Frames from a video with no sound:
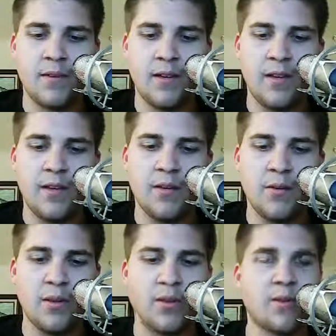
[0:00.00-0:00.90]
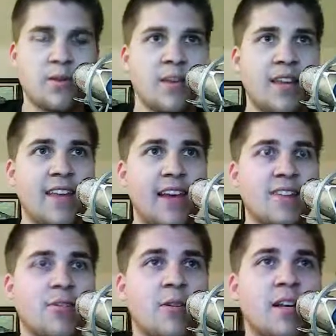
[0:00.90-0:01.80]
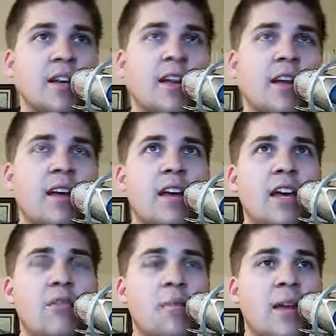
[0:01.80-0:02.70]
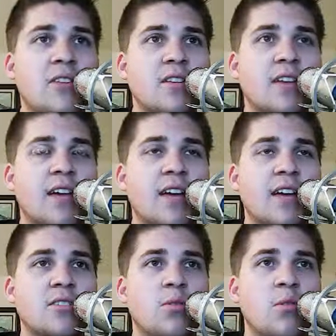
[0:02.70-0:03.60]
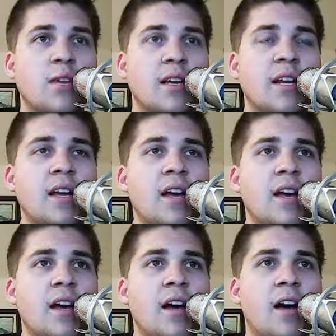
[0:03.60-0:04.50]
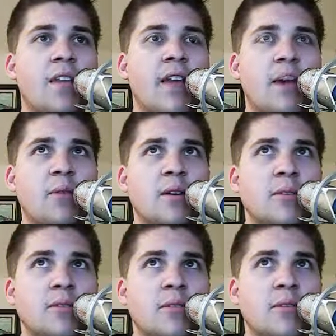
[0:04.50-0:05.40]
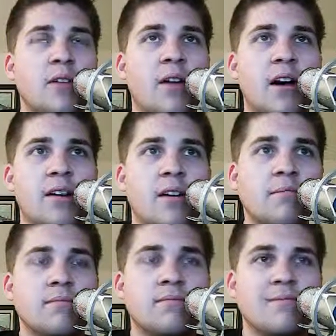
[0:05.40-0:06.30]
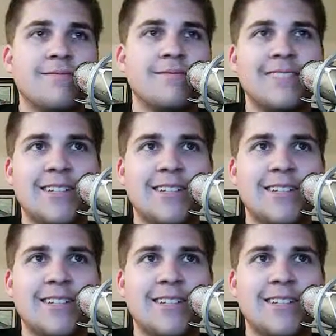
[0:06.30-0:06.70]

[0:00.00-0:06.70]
And you know, with cosine, the x-coordinate, if we're matching the x-coordinate on that, we would know how to, you know, we'd